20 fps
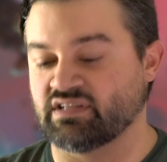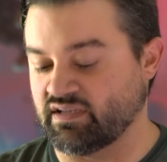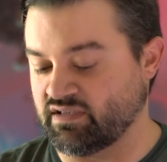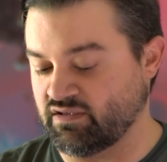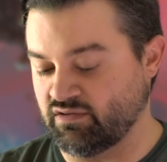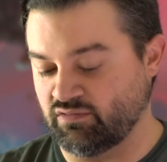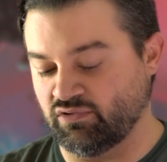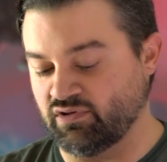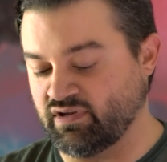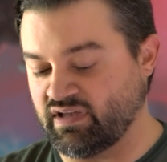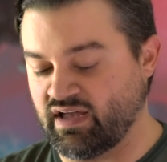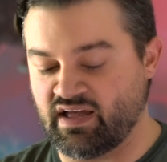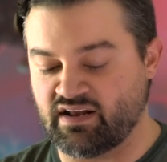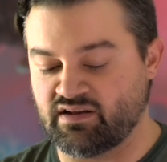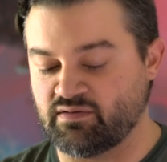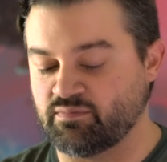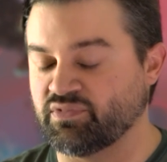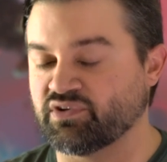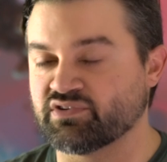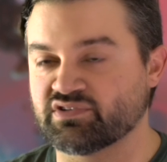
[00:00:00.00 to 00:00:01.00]
Like you look
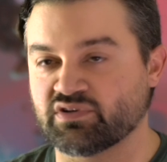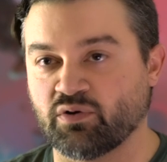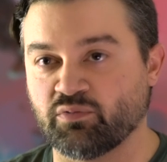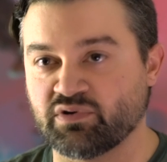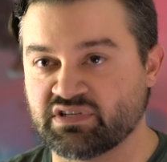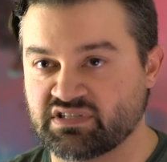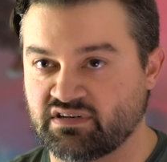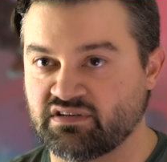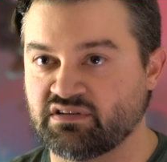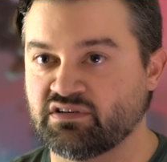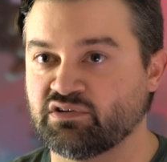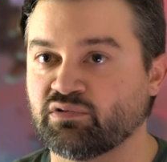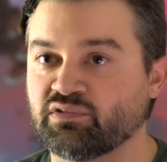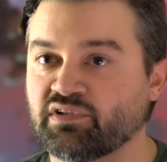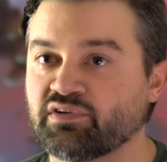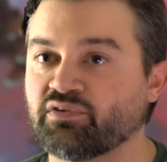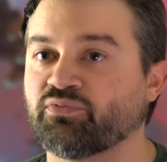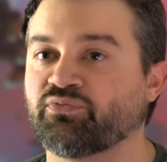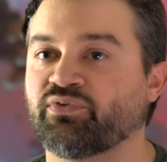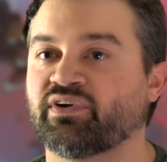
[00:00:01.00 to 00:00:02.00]
at them, there's always a new
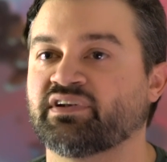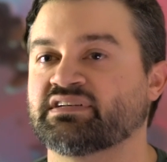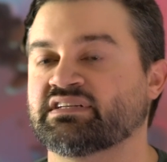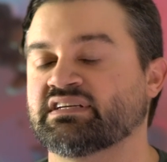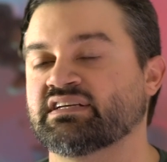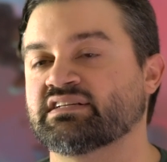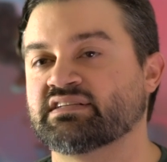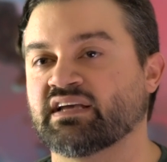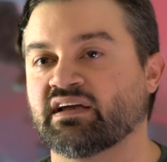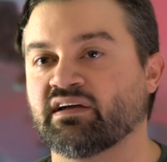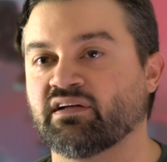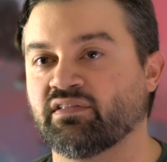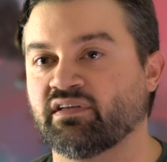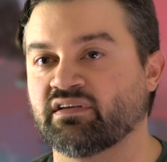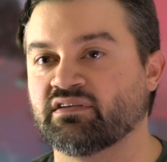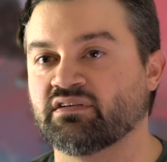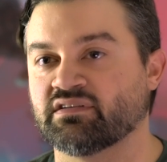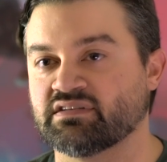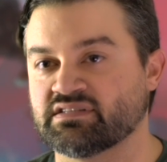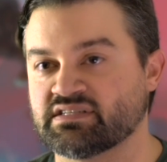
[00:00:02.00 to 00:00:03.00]
little fun detail
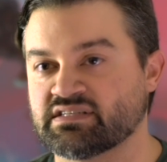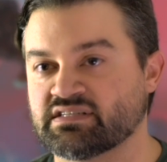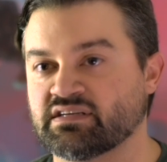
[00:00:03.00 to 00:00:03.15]
that you can